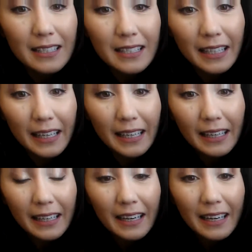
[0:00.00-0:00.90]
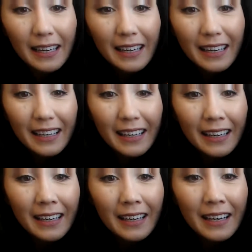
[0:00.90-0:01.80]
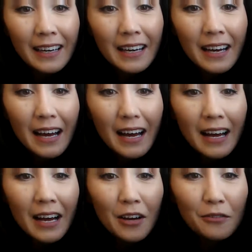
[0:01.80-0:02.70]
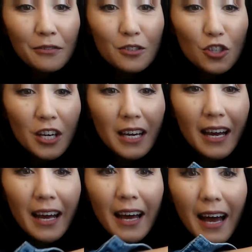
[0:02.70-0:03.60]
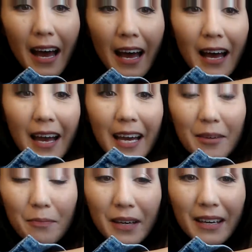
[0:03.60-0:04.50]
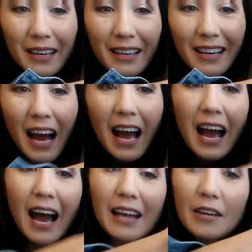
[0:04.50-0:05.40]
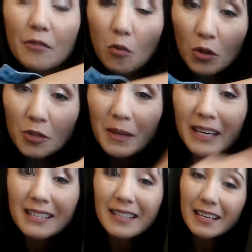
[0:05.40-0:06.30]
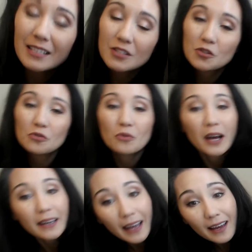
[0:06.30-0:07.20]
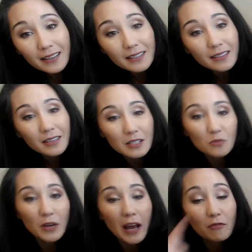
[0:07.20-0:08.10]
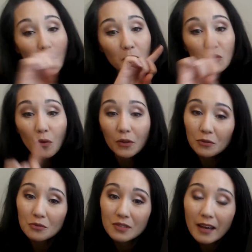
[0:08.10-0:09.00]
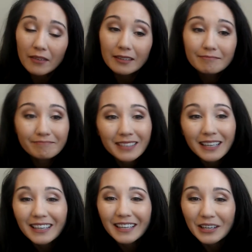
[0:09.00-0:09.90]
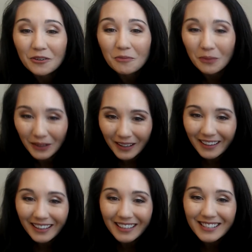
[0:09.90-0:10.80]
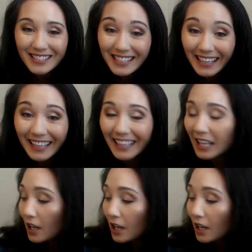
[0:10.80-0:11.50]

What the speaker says: D, E, F, G, A, B. And if it were to be extended to an 8, because we have numbers 1 through 7, it would be a C.